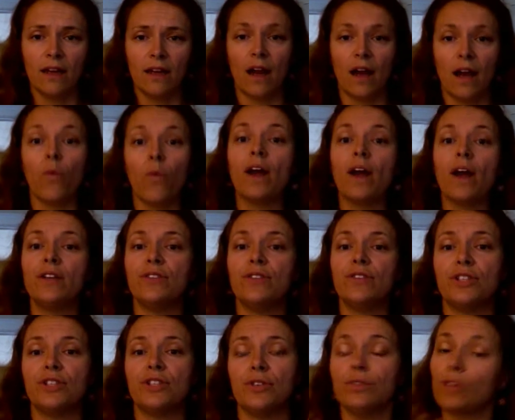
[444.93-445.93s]
I want you
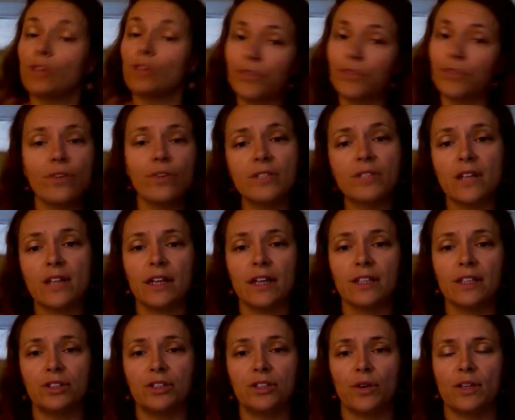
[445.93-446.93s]
to look through those stock
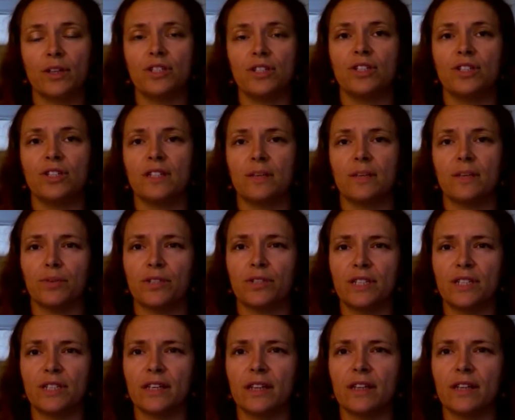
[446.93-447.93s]
issue questions and
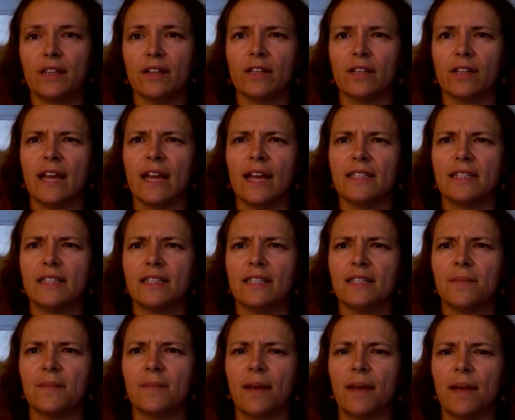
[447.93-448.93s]
particularly
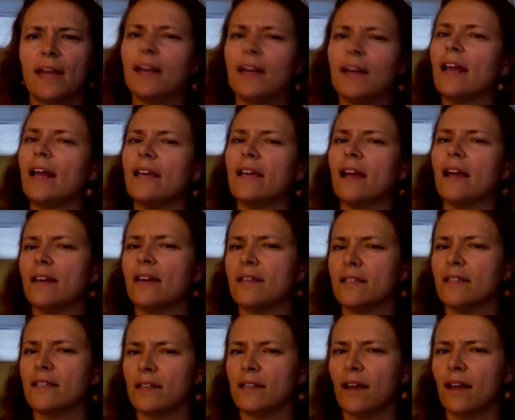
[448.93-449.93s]
anticipate any
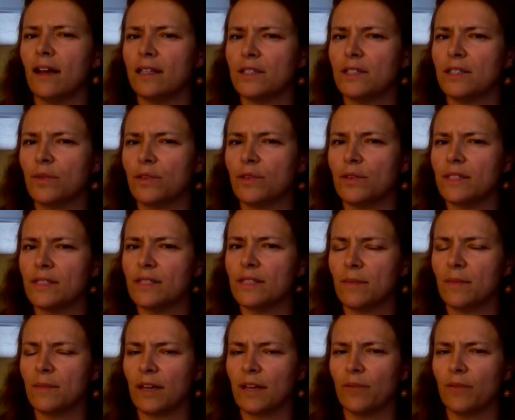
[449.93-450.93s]
unintended consequences that
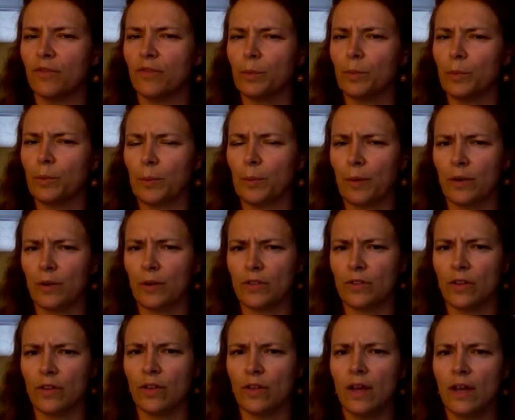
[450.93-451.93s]
might come from your
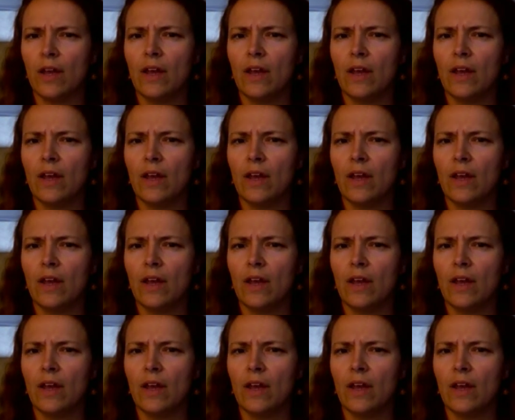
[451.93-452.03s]
proposal.